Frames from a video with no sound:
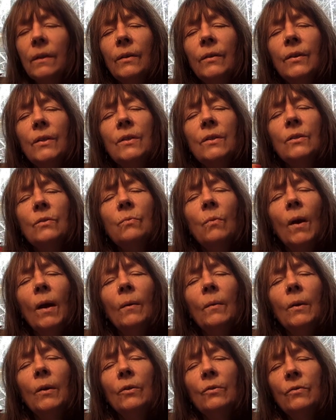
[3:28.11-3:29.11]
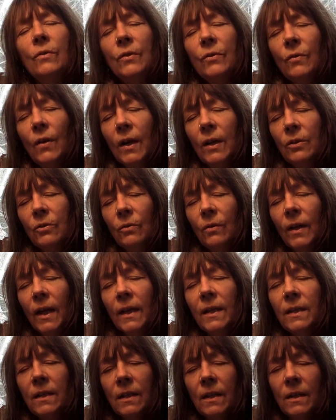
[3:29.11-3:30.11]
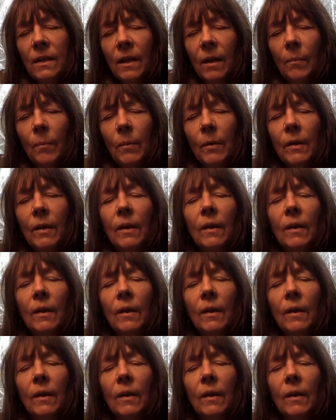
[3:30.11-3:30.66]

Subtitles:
this is why we're trying to lighten it up